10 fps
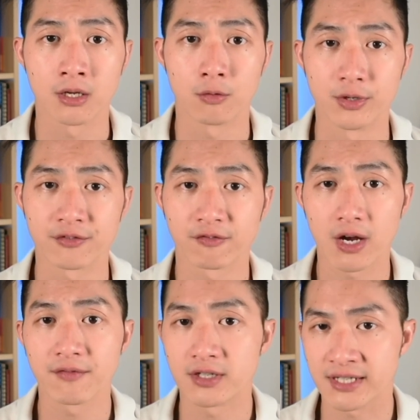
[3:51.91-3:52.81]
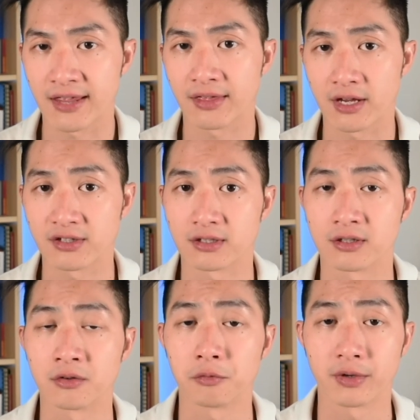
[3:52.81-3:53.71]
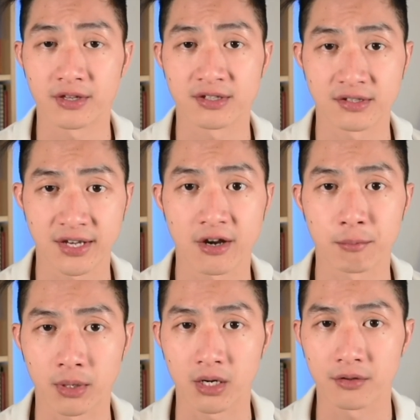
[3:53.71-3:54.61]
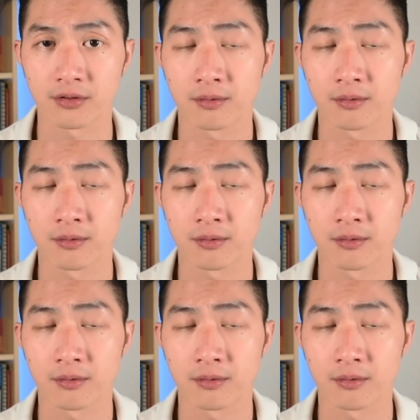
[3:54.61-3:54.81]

was 5 in 10,000 with a cesarean birth,